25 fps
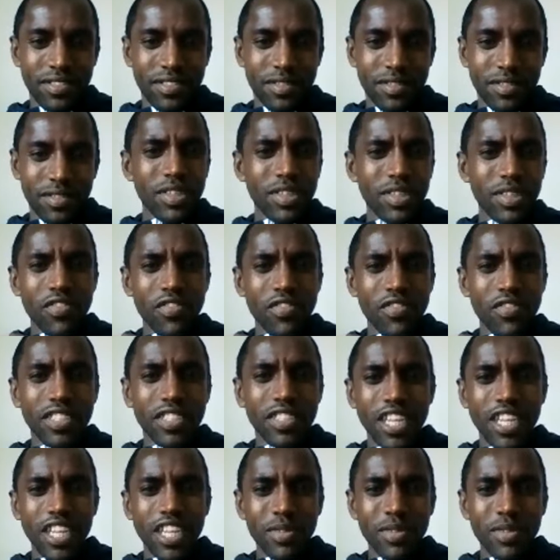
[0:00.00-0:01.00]
But in fact,
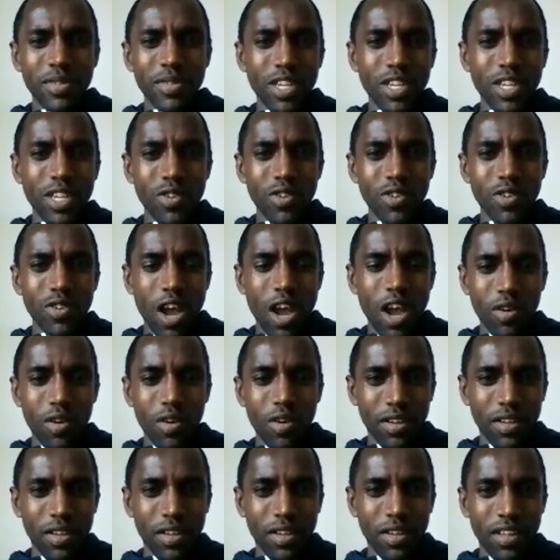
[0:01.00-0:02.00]
let me tell you
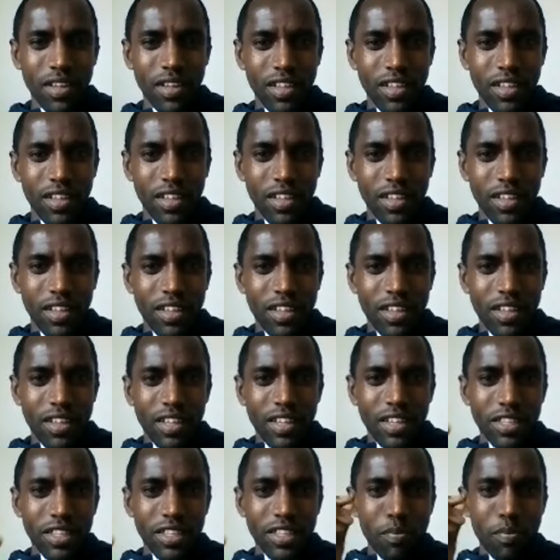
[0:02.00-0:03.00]
now,
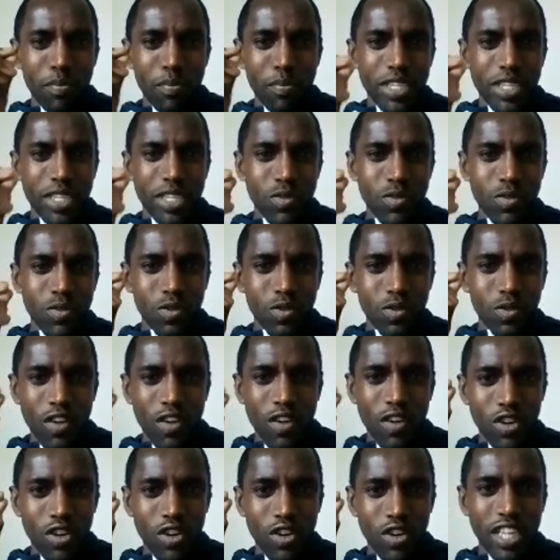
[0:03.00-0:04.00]
the best way to
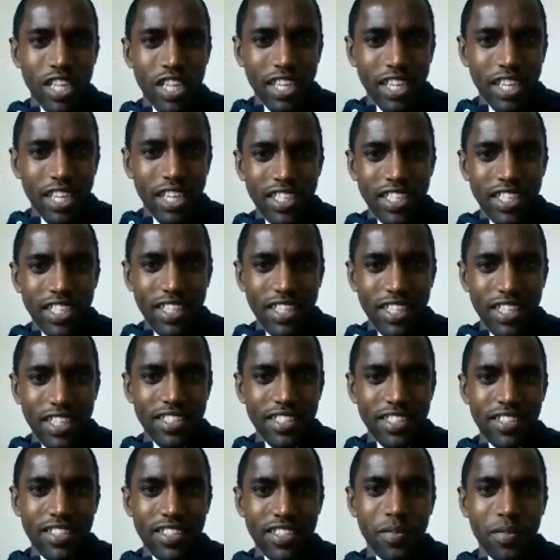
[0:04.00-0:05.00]
avoid that
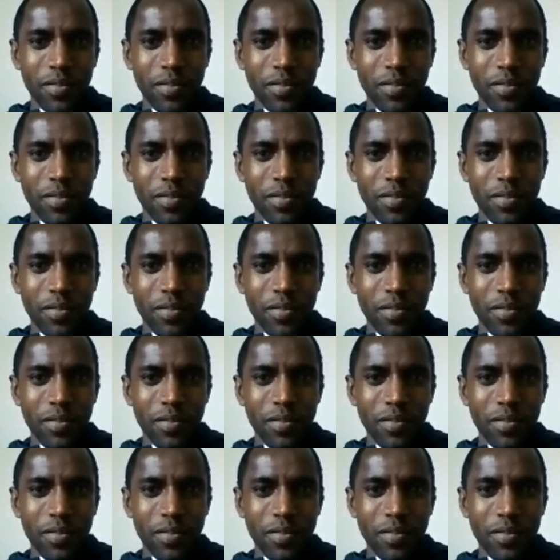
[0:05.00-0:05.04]
is